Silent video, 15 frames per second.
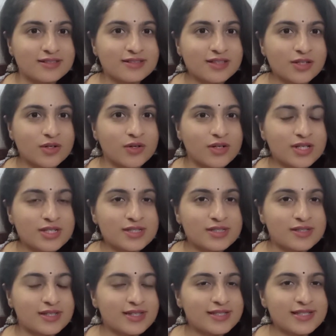
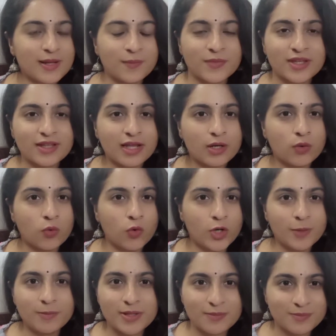it's something that
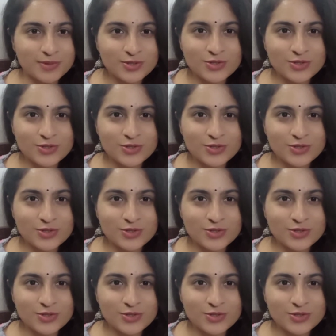old people